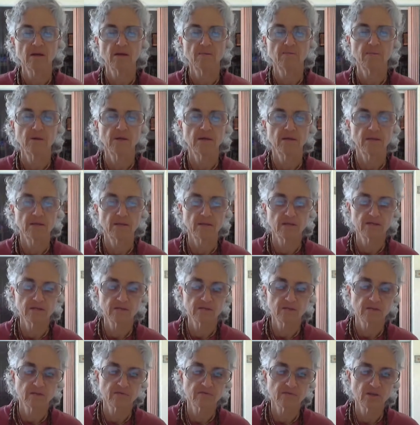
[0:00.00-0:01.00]
But
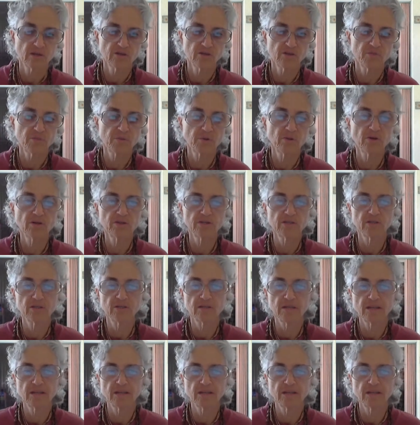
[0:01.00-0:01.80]
if such a person